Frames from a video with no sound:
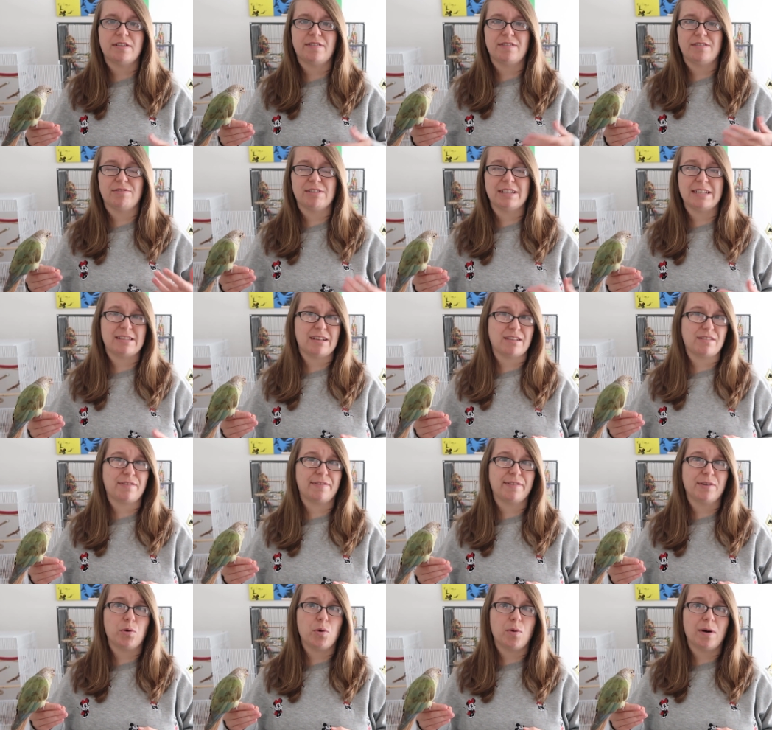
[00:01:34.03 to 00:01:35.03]
If it really does
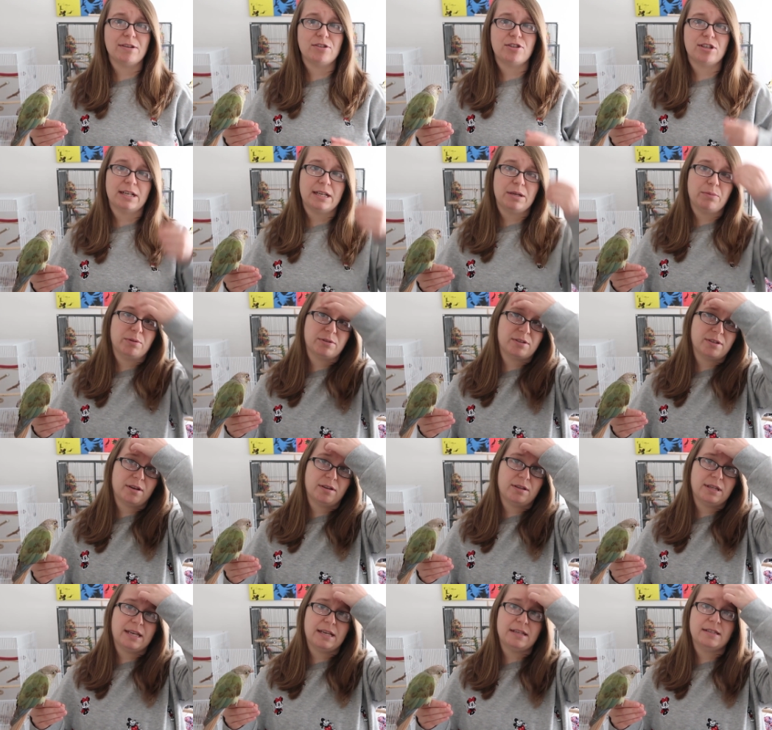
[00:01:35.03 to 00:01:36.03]
feel quite chilly, we'll
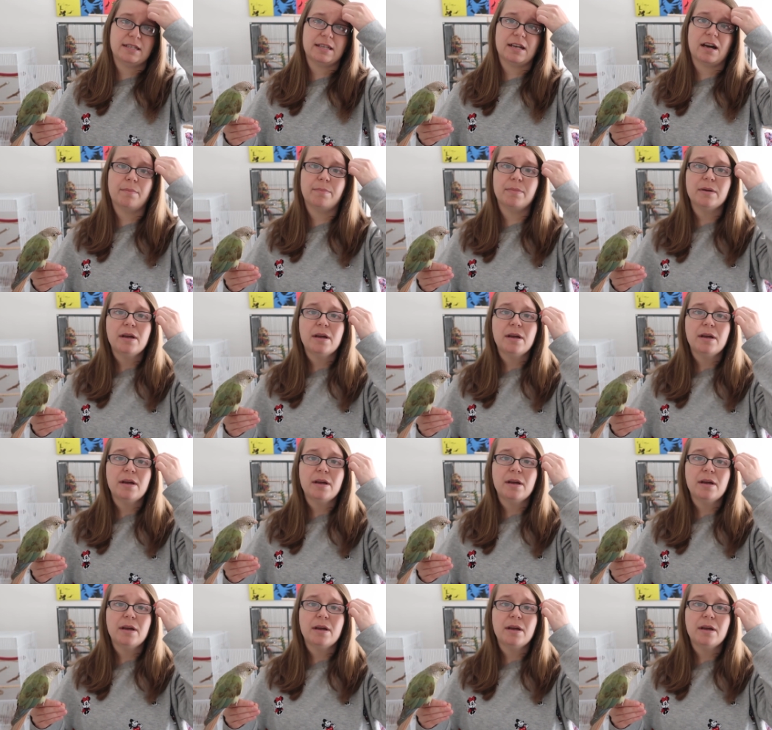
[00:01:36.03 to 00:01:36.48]
turn the heating up.